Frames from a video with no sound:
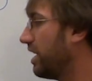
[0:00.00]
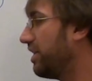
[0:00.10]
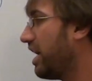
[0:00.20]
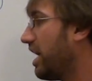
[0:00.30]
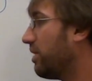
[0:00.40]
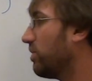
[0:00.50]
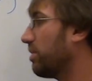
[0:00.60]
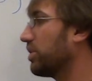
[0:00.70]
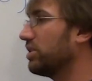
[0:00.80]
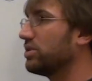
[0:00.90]
And then what
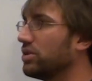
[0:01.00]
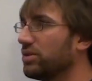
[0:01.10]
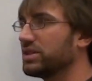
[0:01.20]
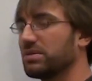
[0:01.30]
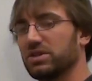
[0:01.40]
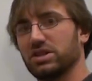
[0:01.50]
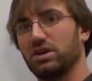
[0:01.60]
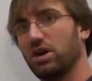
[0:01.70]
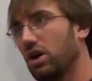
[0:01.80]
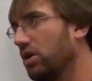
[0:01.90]
I'm going to do is I'm going to say,
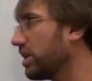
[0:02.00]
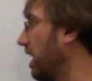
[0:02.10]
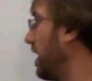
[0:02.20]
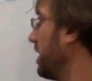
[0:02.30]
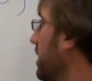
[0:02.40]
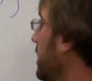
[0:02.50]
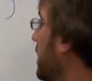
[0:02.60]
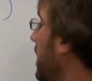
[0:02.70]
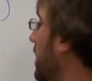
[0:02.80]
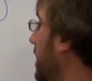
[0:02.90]
oh, okay,
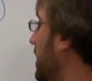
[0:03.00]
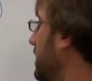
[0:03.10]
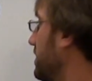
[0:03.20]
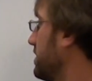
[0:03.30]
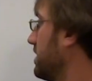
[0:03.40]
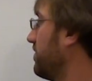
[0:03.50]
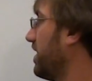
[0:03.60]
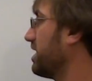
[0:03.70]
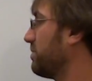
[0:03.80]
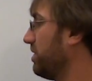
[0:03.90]
see if
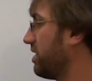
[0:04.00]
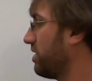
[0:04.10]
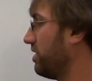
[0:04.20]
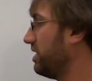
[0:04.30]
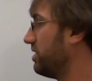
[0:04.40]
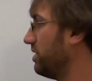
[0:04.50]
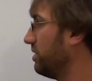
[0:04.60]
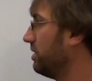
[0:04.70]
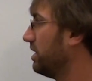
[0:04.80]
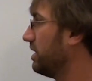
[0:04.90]
I can split
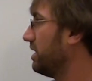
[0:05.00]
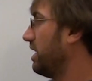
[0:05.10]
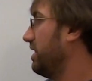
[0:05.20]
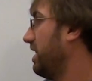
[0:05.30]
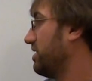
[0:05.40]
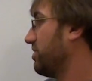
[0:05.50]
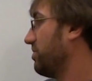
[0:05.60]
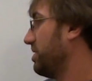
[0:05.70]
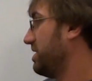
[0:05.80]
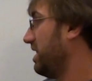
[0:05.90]
32. And the
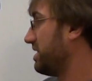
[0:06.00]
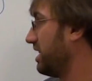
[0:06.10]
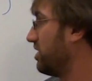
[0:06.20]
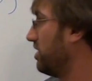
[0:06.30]
answer was, yes, I